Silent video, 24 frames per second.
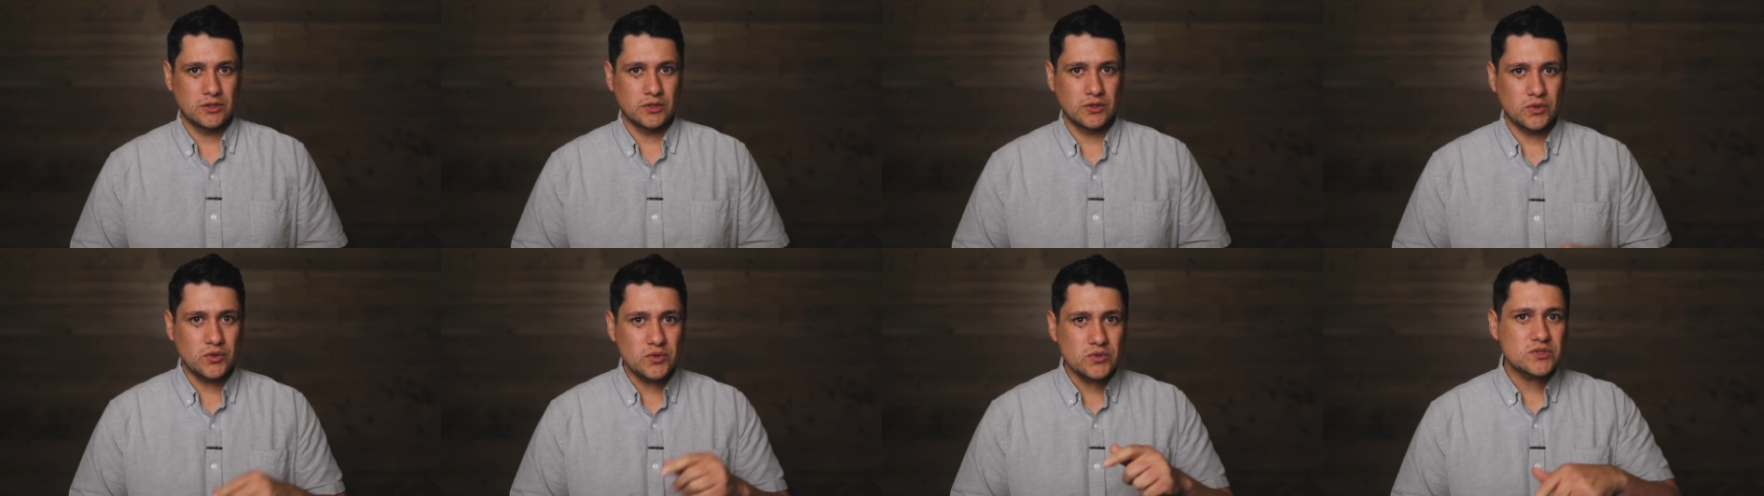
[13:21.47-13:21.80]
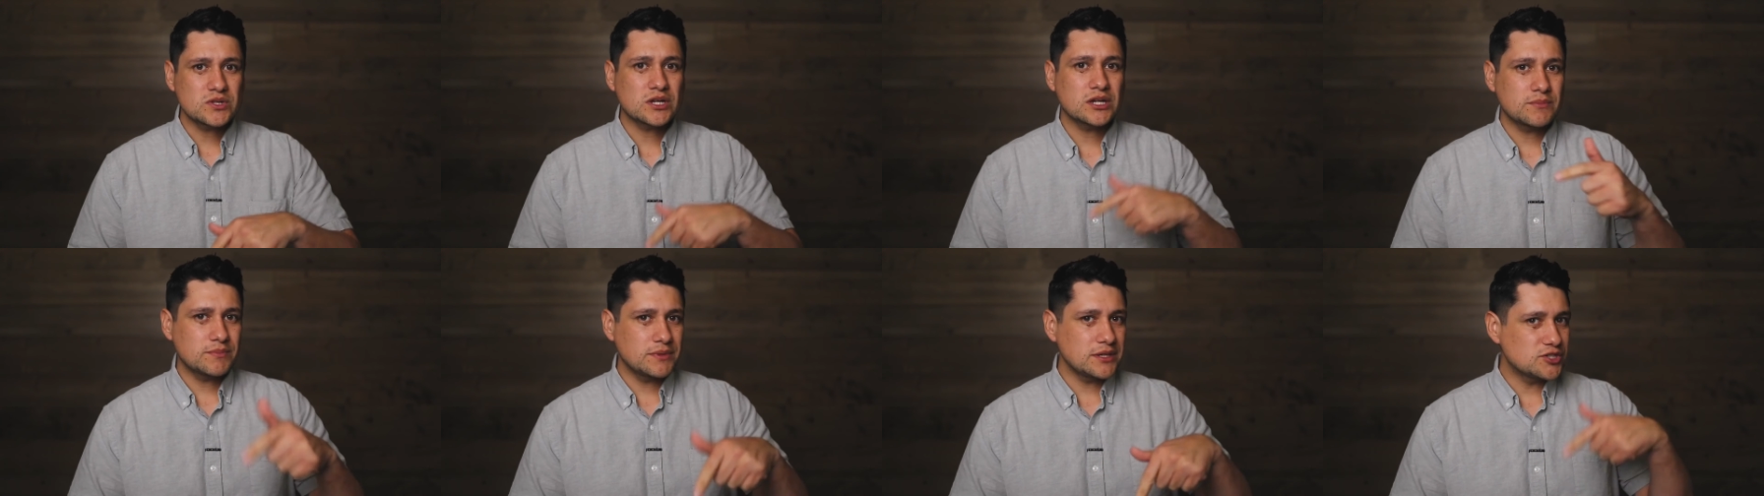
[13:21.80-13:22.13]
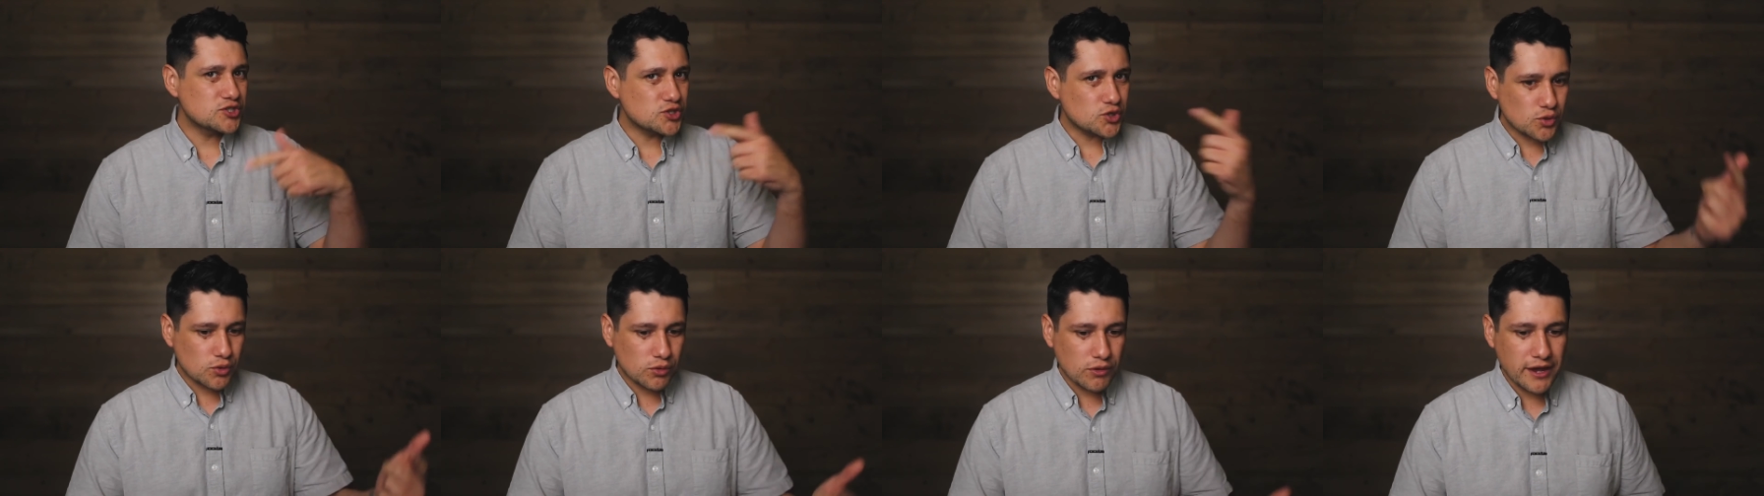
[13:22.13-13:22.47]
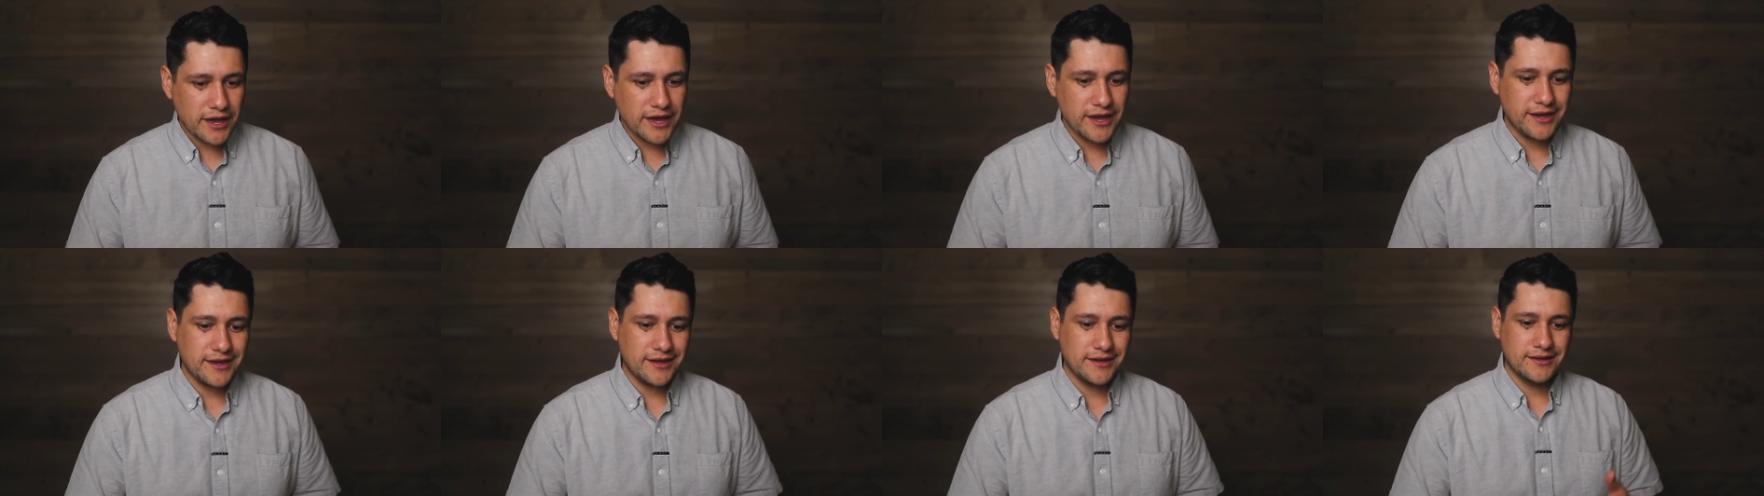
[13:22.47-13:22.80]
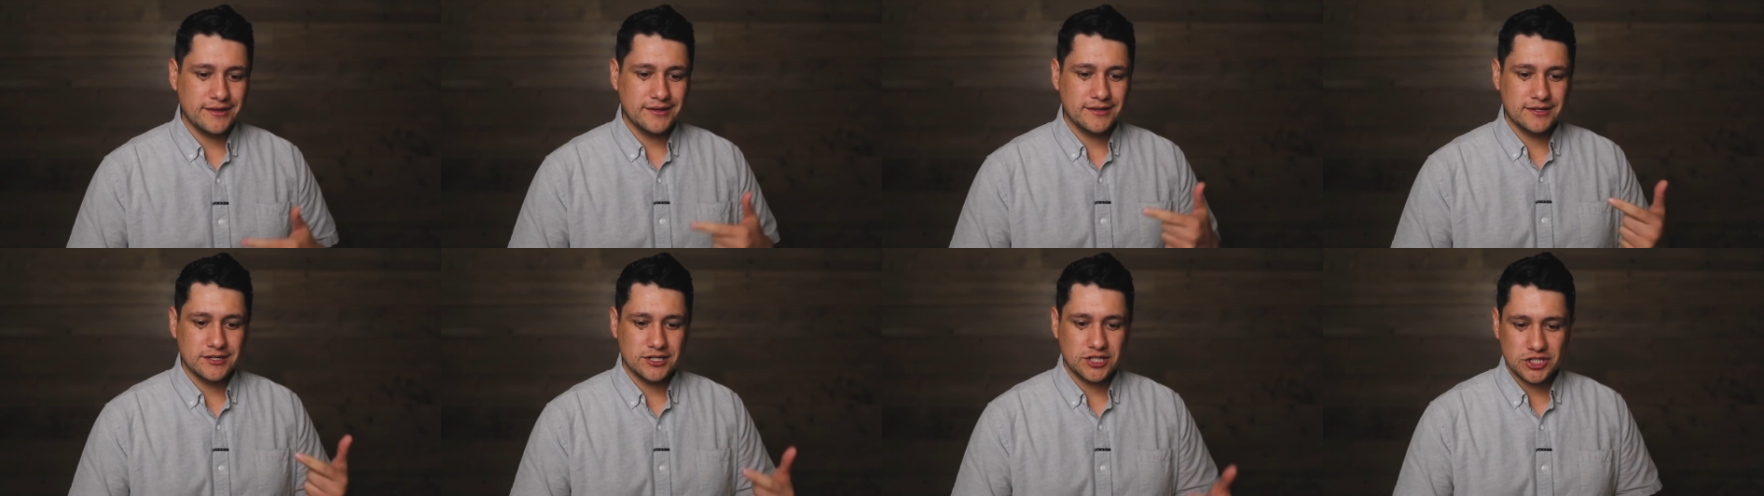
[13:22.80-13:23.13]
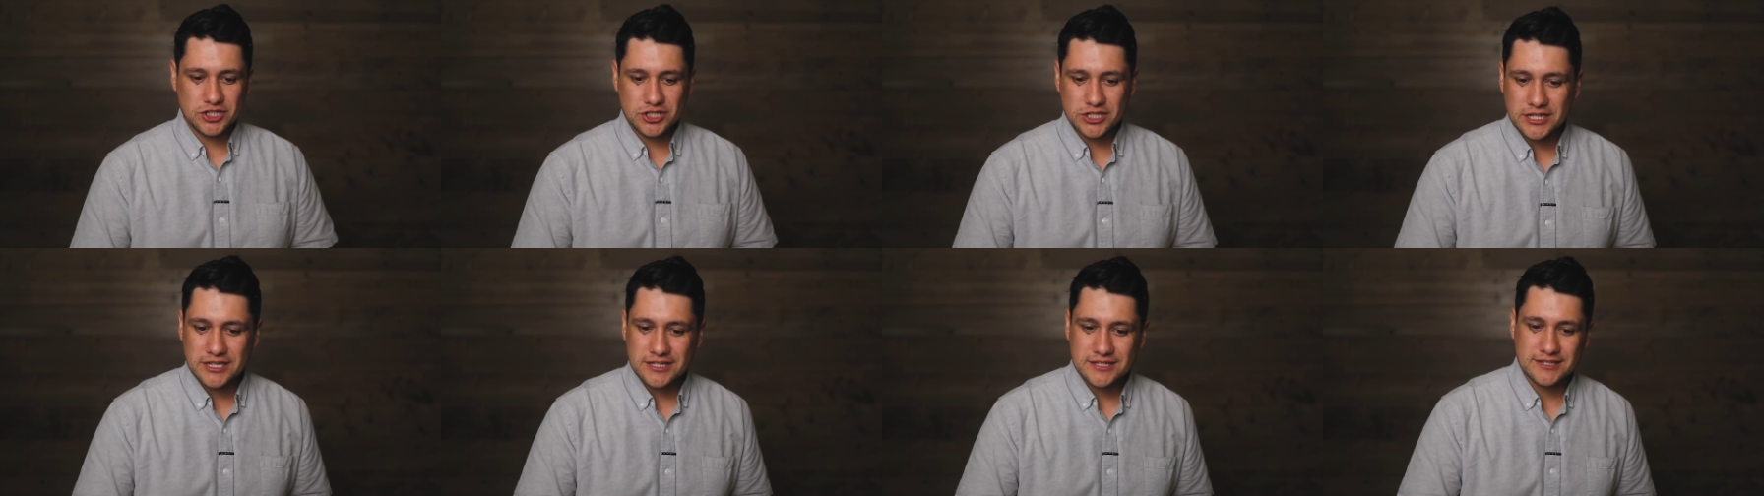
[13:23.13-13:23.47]
Who's going to betray
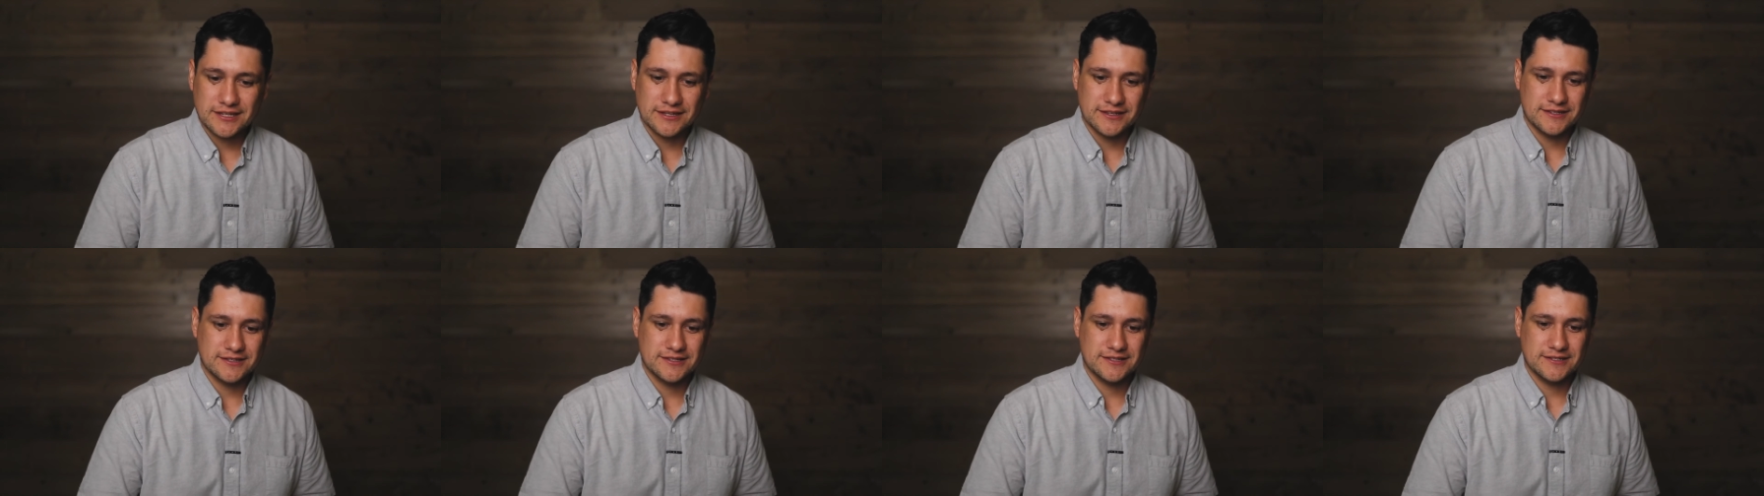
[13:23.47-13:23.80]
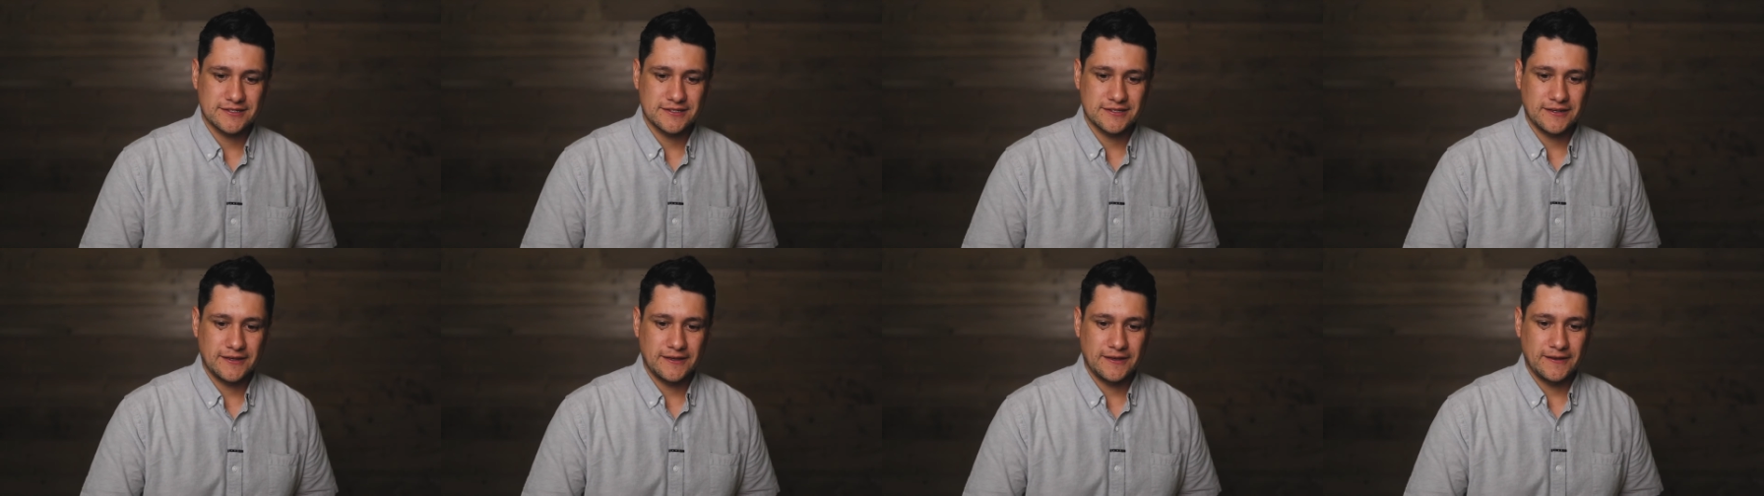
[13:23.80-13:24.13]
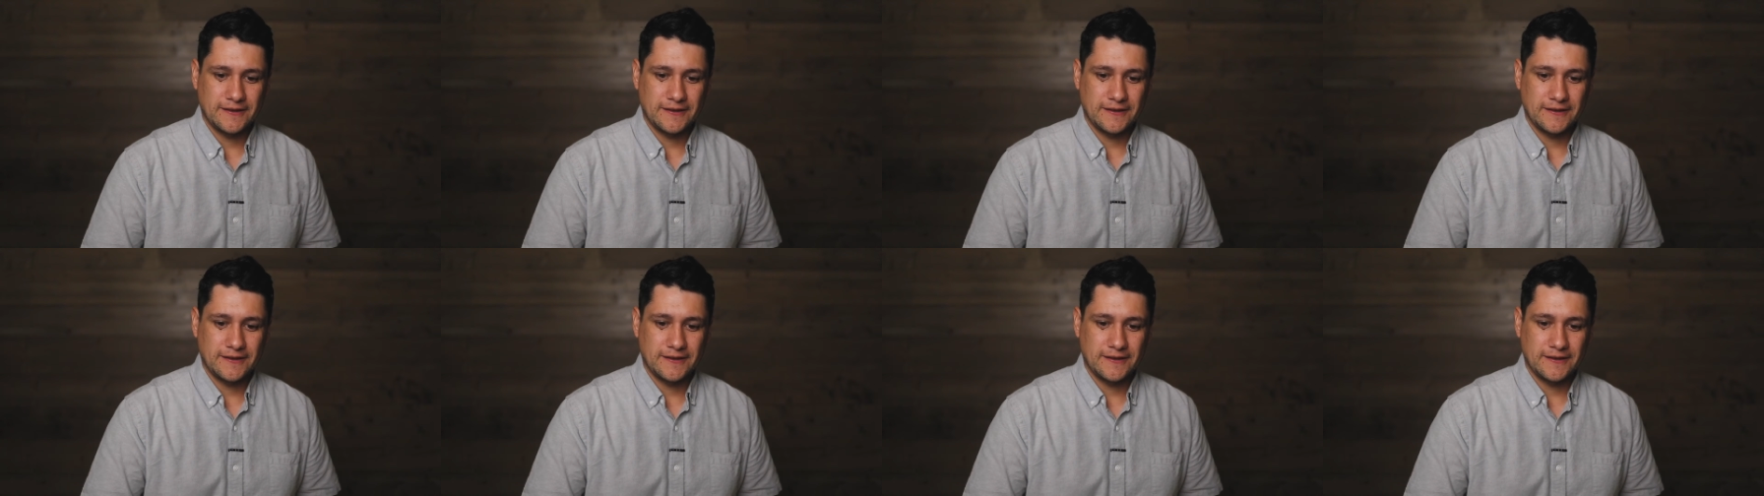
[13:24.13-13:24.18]
Jesus?